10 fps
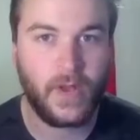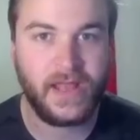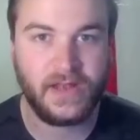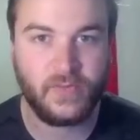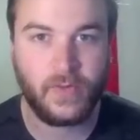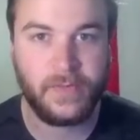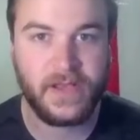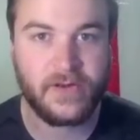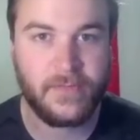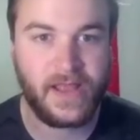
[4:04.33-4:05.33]
wind will be
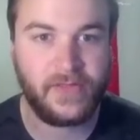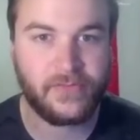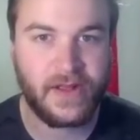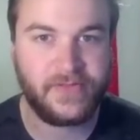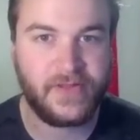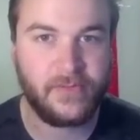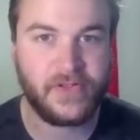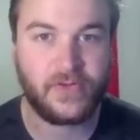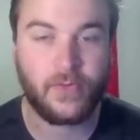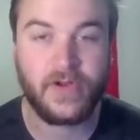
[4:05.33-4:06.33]
your main threat there.
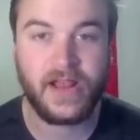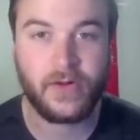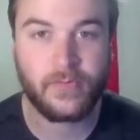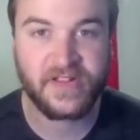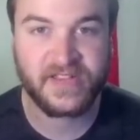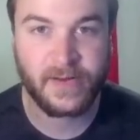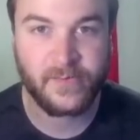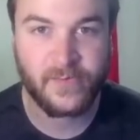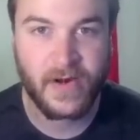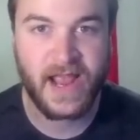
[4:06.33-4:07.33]
The tornado risk on
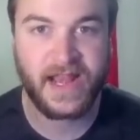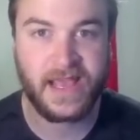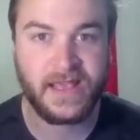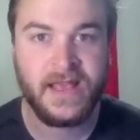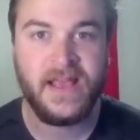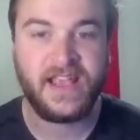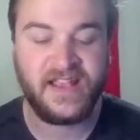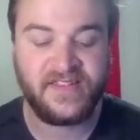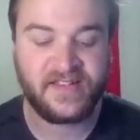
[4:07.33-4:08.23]
Friday is